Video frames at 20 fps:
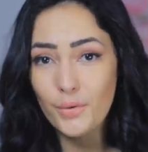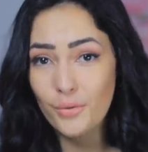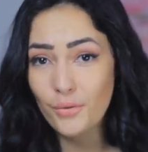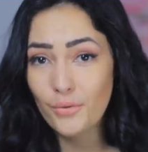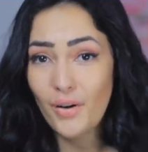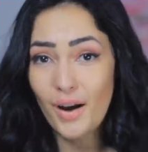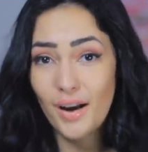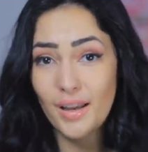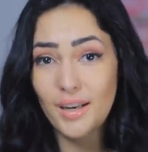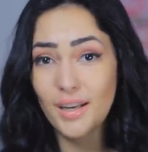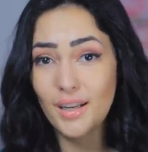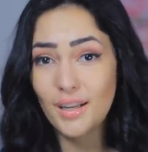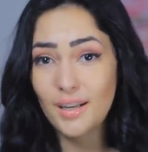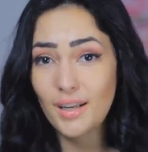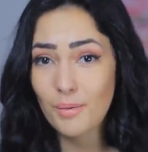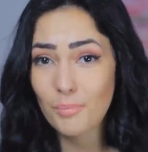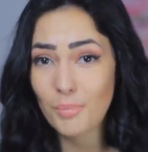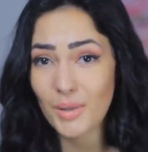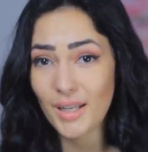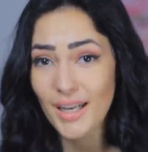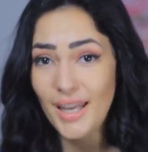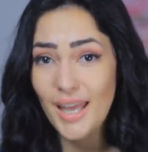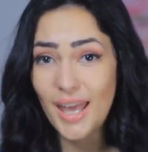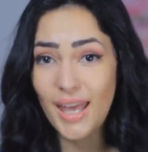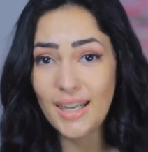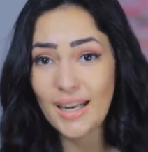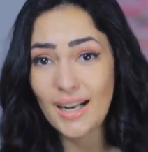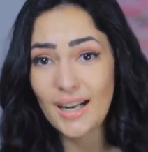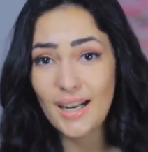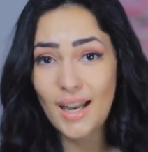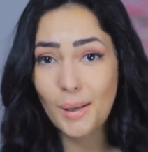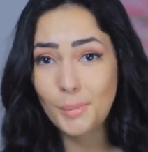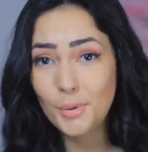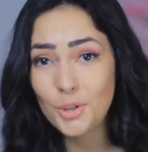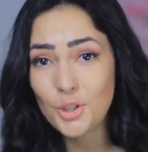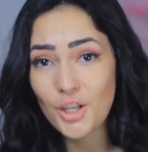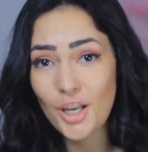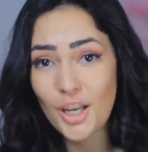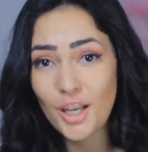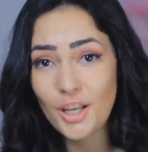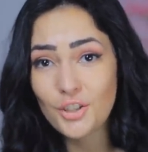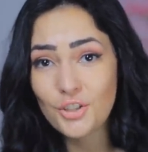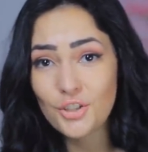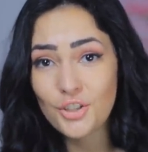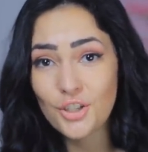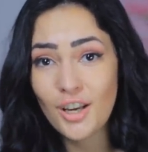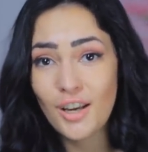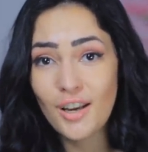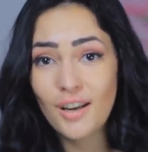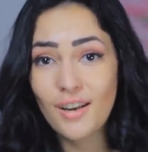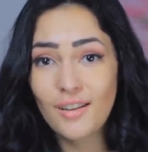fighting and mitigating climate change,